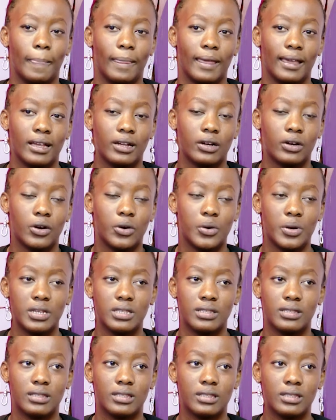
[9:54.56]
like
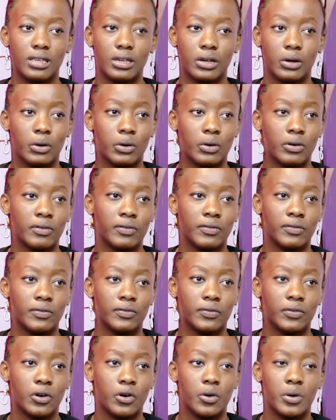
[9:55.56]
always think of
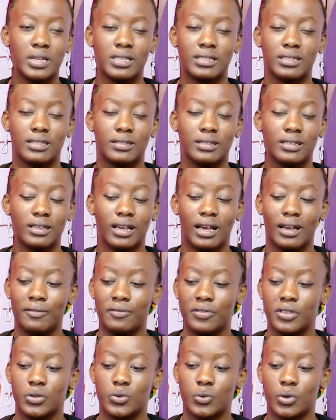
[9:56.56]
always
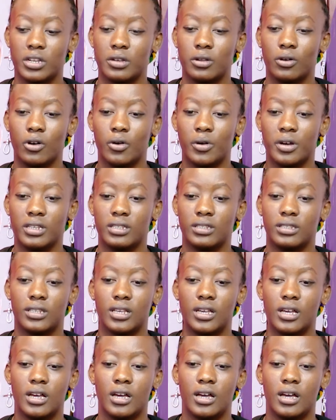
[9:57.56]
have that one always